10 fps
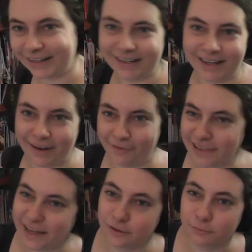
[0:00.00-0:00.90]
and then there was
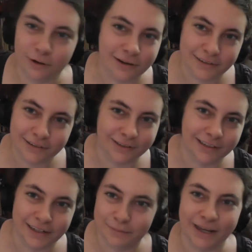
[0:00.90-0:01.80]
like one girl
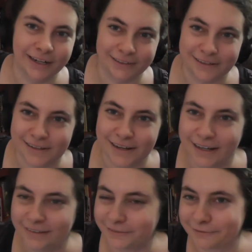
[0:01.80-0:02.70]
in the background that I
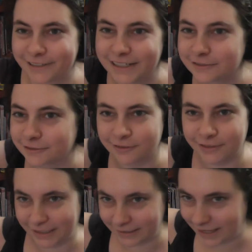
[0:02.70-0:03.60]
had to redraw
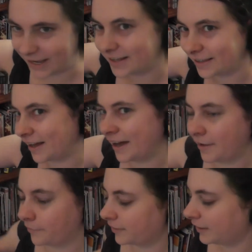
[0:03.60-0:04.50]
like 10
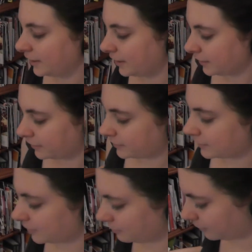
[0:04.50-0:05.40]
times because it
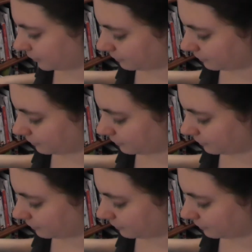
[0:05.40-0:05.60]
just wasn't